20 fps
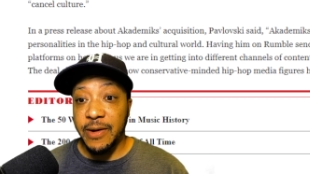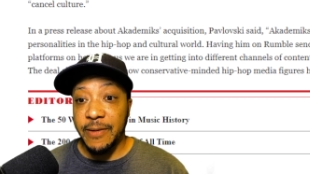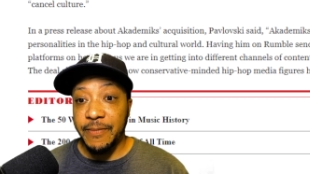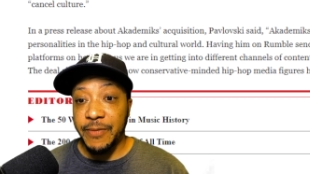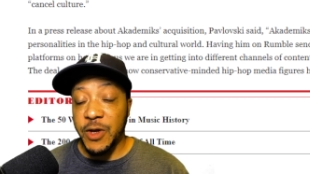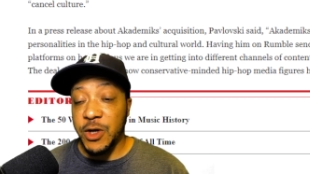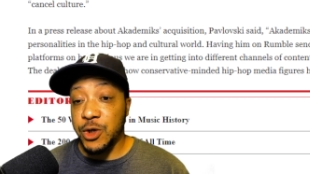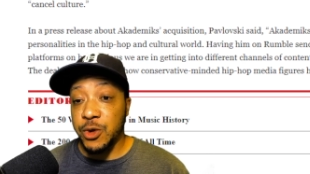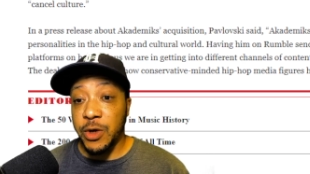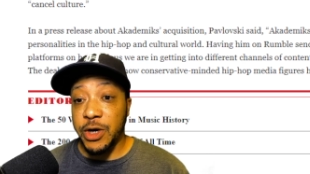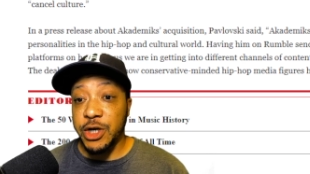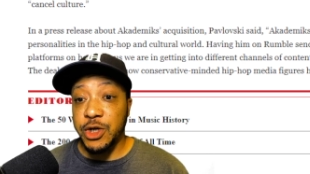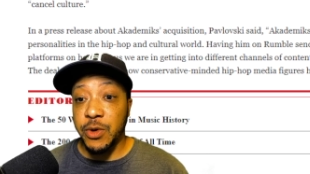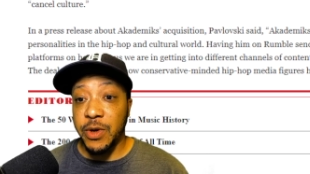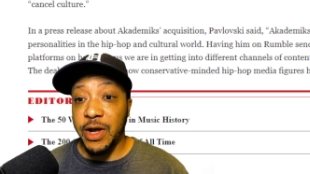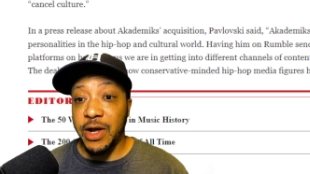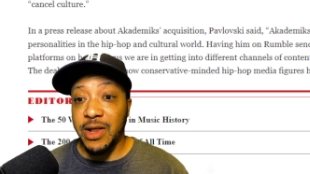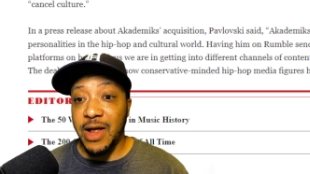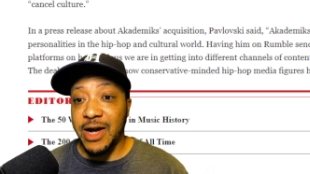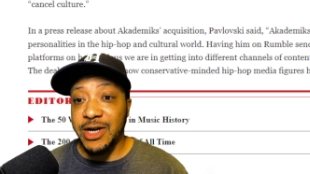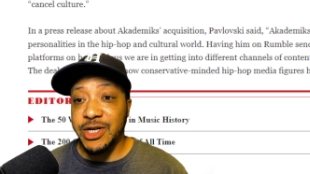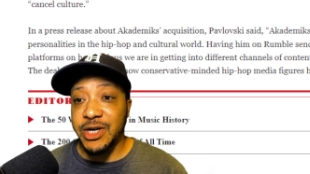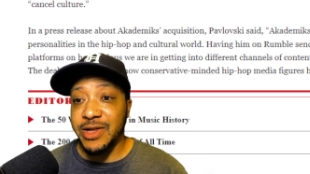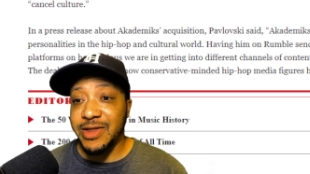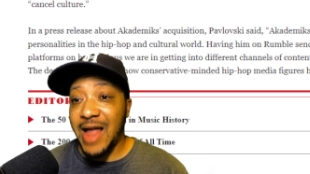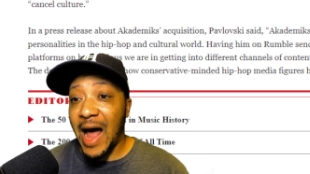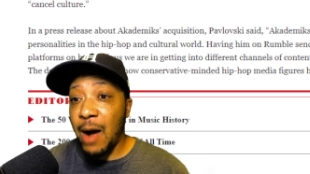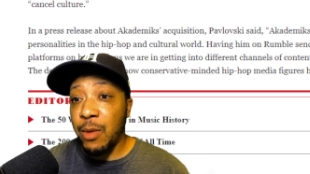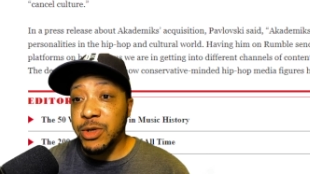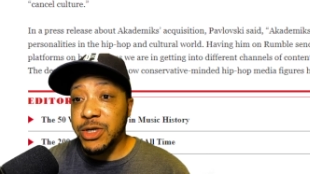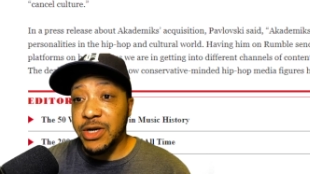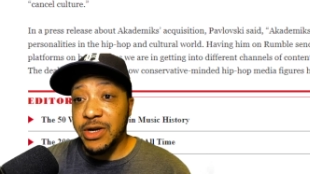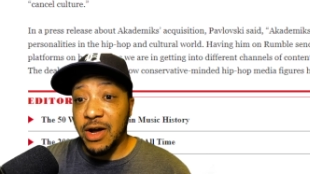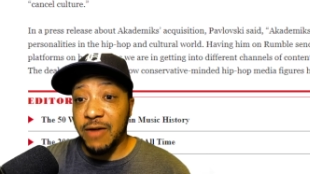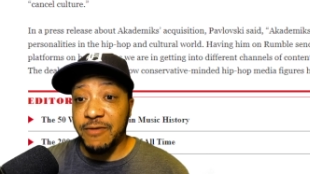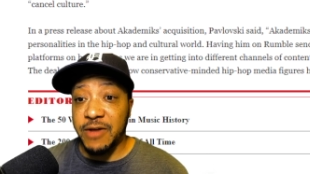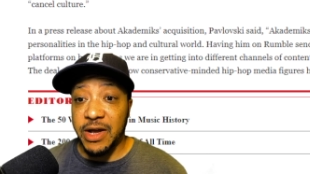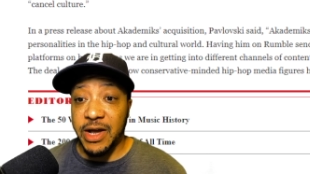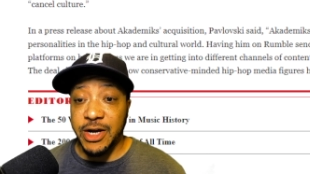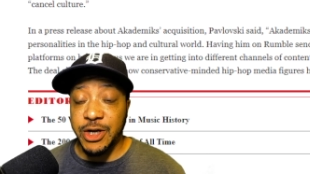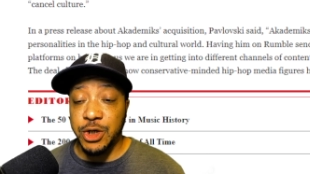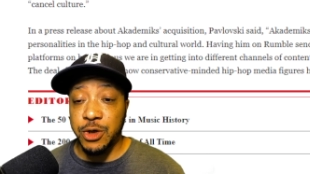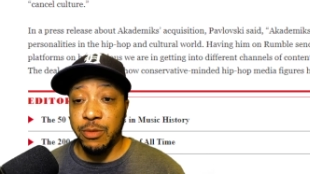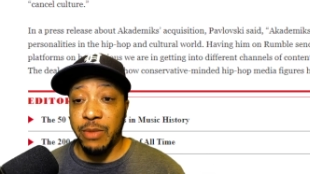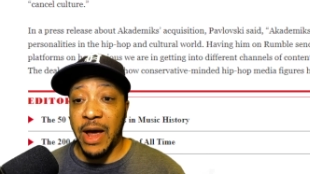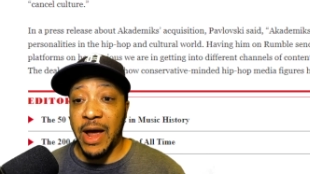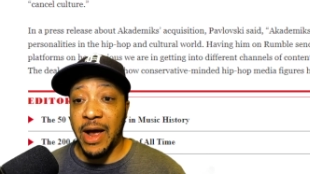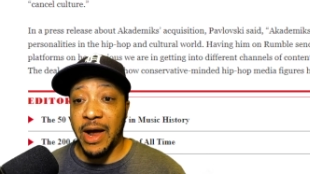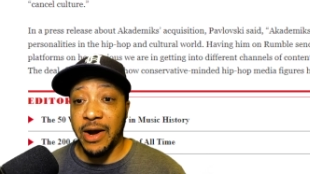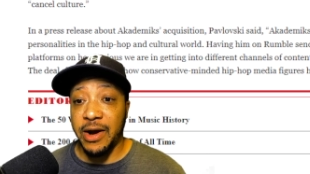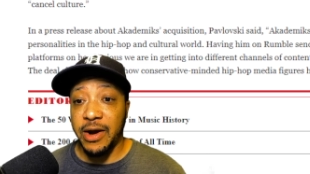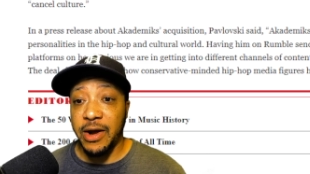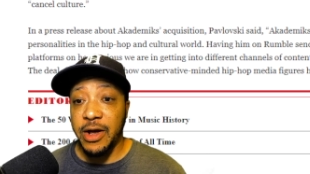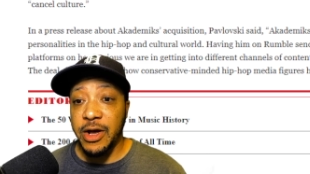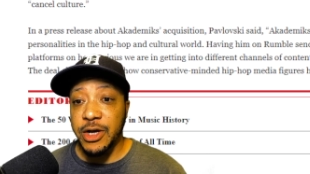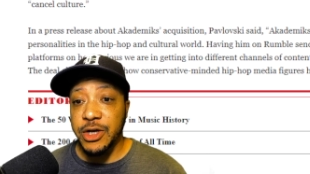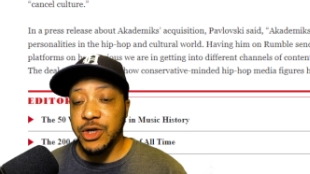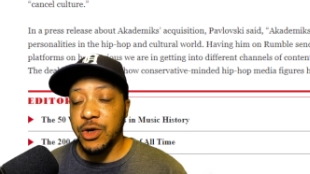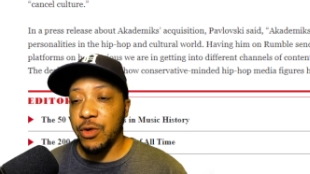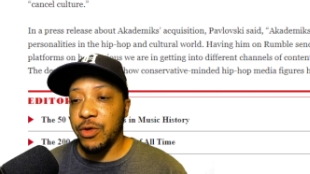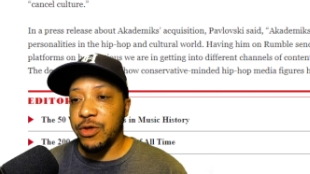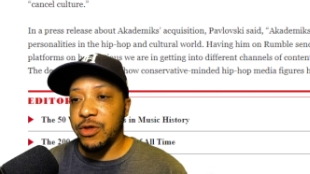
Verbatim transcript: the 2020 election, that was enough to get you banned. So